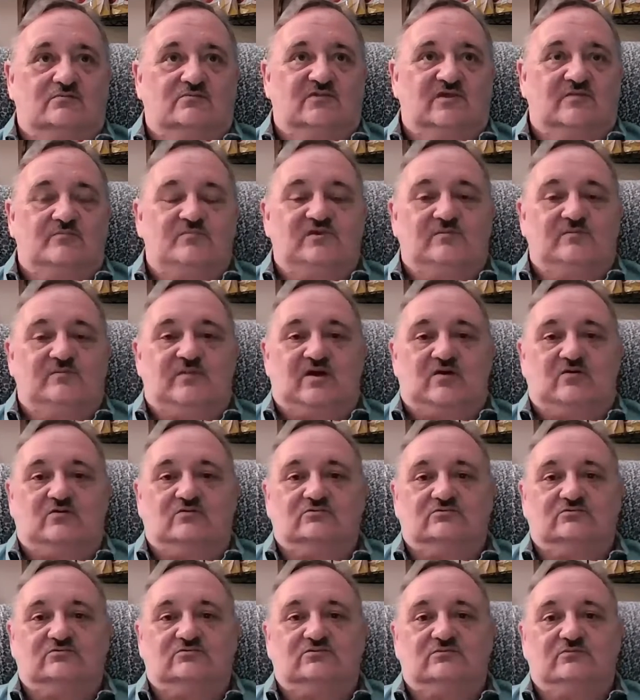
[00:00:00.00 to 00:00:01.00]
It'd be about
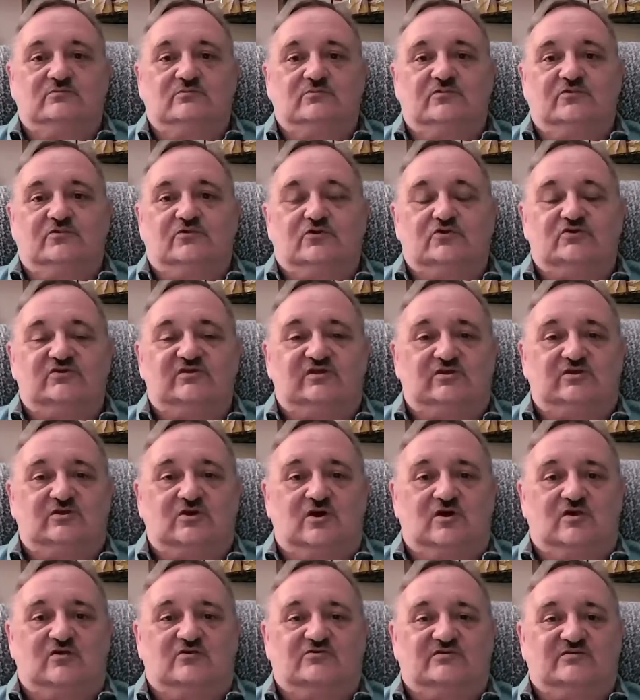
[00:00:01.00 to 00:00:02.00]

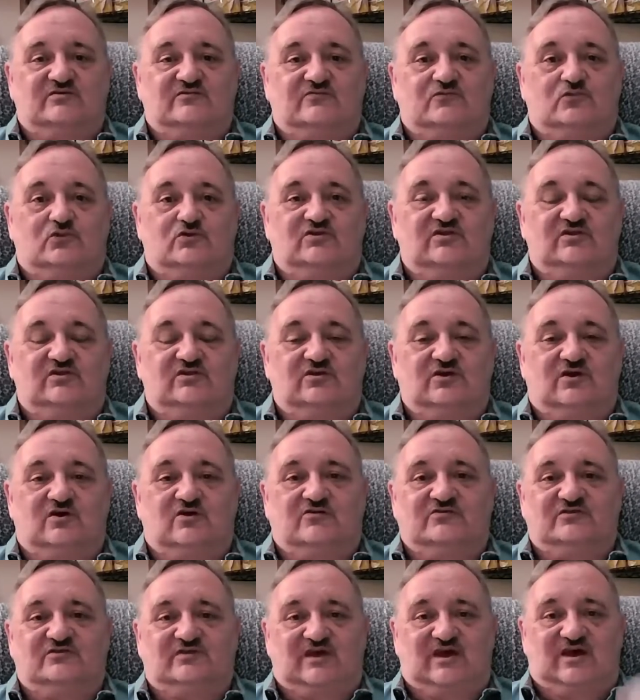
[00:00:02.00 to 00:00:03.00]
$13 and
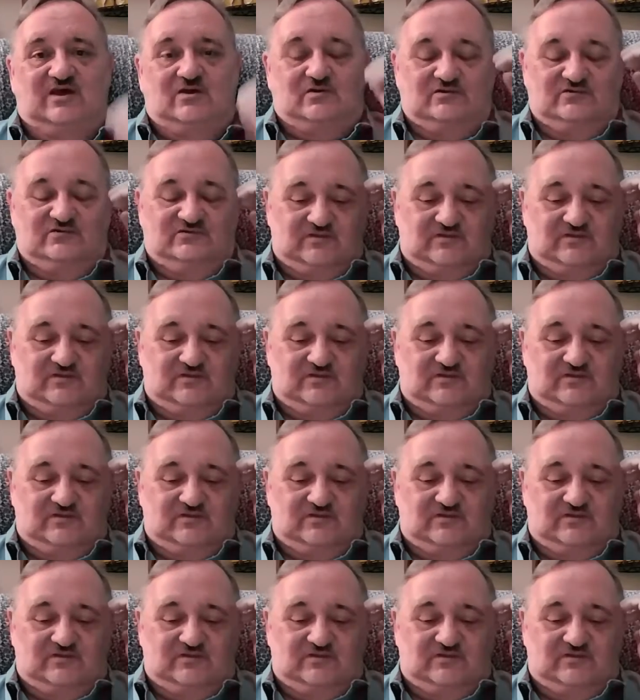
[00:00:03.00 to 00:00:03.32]
$14 an hour,